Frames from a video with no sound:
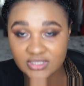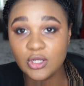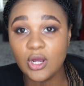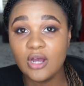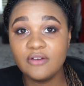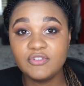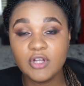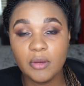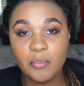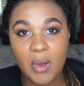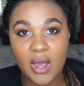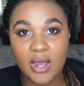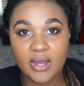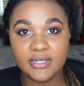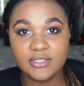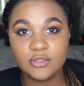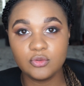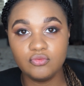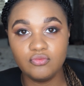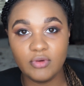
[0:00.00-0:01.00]
so I've done my
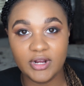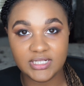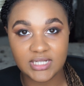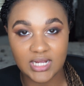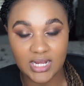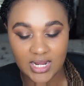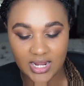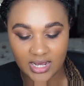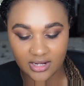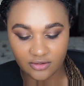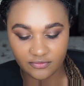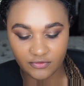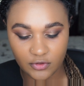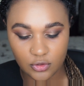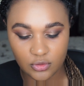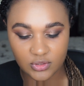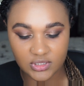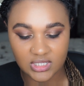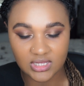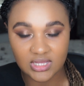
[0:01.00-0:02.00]
eyes already and I've
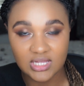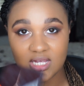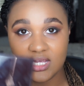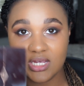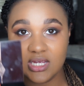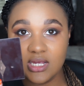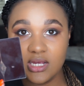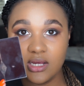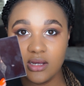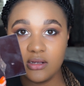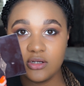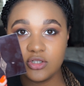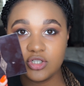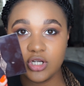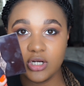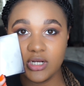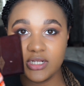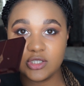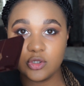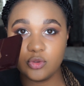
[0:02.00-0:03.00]
used the
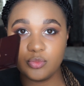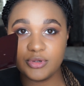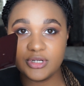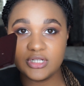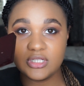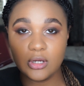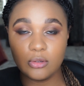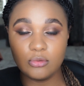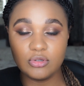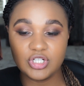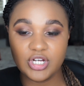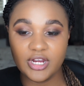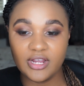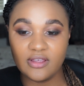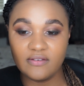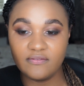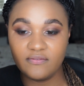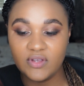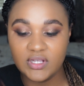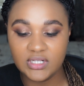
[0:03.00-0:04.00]
Charlotte Tilbury
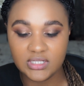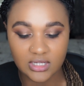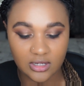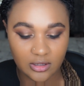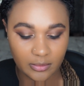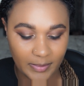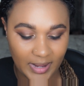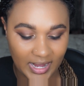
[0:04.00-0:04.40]
Dolce Vita